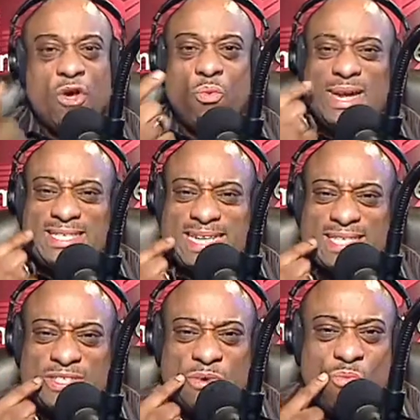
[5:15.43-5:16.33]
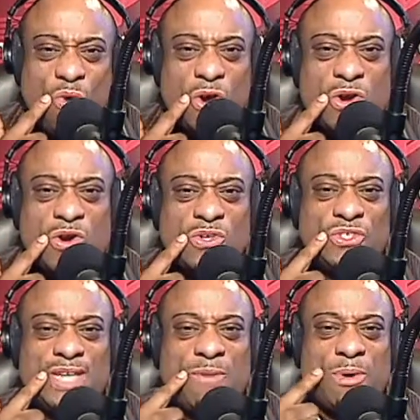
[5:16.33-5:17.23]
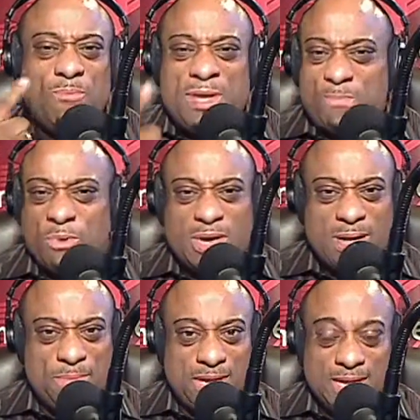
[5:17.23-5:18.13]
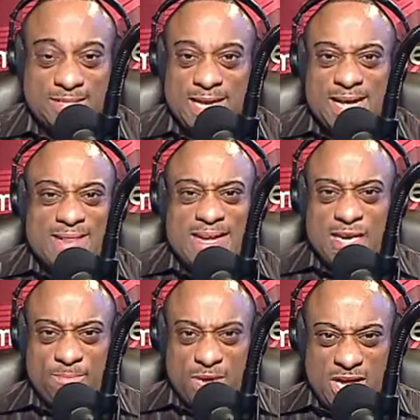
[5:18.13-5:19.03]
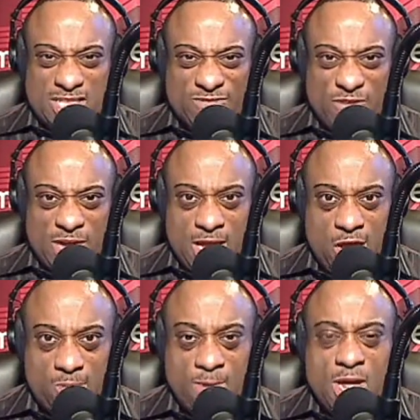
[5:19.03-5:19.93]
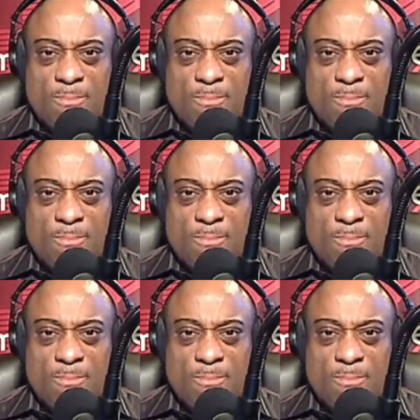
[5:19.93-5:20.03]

We say some words that when people come to us, they come to us for help.